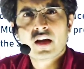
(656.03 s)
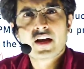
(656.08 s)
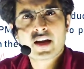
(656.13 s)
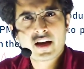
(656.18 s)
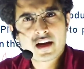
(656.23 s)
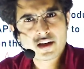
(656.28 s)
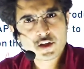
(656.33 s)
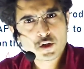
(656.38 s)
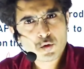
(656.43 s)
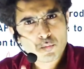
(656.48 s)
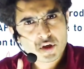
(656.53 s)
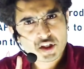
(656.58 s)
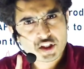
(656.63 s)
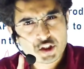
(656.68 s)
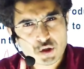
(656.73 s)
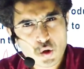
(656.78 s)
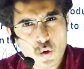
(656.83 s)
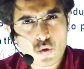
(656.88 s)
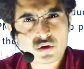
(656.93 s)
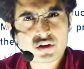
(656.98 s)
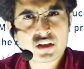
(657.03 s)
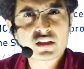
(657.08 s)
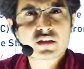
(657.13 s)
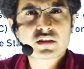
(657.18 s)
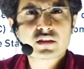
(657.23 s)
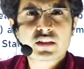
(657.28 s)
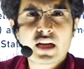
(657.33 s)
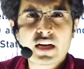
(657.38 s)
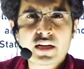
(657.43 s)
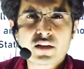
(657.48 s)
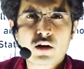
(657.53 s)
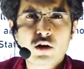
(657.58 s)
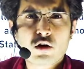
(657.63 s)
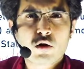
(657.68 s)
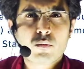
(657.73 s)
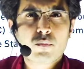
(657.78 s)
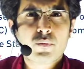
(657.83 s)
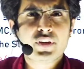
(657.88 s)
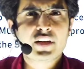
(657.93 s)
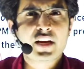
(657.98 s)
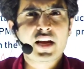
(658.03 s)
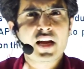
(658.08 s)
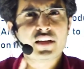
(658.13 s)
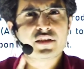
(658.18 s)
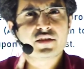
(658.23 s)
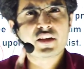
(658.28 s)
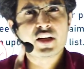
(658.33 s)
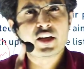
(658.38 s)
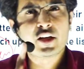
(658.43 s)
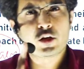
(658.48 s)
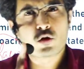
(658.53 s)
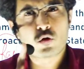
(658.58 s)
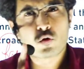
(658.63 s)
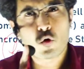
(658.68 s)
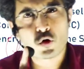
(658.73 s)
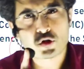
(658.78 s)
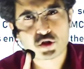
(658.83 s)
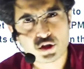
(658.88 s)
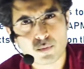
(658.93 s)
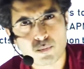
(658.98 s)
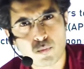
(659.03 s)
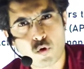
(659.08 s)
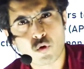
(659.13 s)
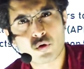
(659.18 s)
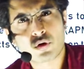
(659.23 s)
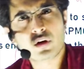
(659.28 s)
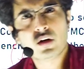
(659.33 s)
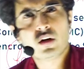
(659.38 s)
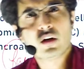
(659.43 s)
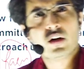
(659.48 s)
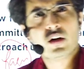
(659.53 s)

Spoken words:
Here you must know that central government has encroached upon